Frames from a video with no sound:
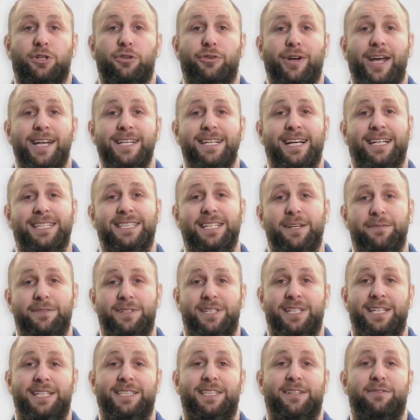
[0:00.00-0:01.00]
create
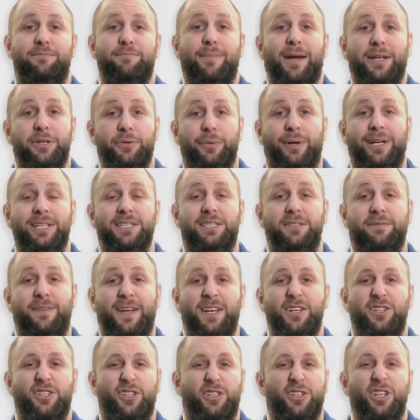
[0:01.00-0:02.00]
activities if manual
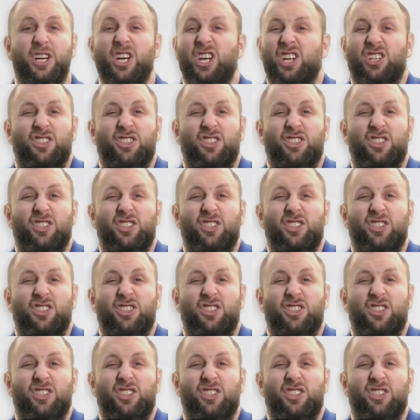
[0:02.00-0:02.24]
intervention,